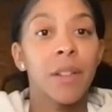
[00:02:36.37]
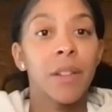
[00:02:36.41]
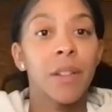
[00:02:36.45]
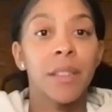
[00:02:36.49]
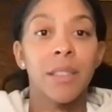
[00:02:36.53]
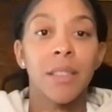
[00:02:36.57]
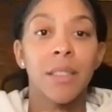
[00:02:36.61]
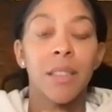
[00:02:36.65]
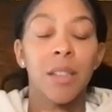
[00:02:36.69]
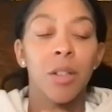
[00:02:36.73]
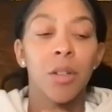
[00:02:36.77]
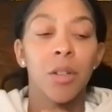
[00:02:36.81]
And
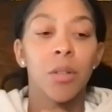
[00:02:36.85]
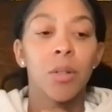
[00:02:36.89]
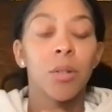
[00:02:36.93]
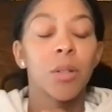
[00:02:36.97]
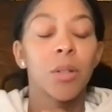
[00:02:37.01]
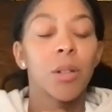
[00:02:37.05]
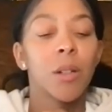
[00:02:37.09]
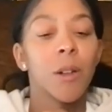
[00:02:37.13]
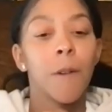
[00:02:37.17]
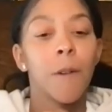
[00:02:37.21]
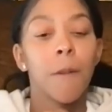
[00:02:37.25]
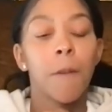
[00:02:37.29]

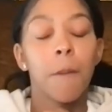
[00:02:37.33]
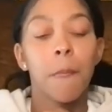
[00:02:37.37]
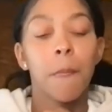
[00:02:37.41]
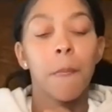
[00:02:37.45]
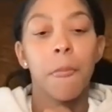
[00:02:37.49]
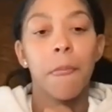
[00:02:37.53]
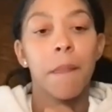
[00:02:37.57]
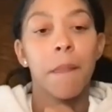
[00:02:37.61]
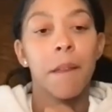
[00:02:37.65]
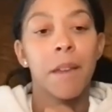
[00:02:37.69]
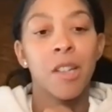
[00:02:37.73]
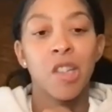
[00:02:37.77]
so
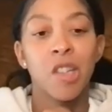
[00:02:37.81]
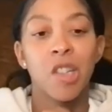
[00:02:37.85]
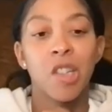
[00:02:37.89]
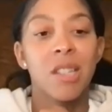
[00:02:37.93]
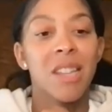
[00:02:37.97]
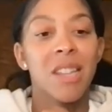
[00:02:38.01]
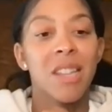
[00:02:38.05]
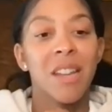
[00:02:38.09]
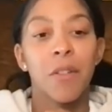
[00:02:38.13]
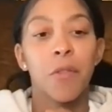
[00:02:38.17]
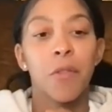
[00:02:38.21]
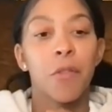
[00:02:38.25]
it just
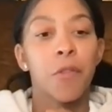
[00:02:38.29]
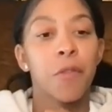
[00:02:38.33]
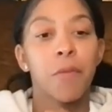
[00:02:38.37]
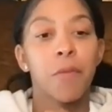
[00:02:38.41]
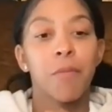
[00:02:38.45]
like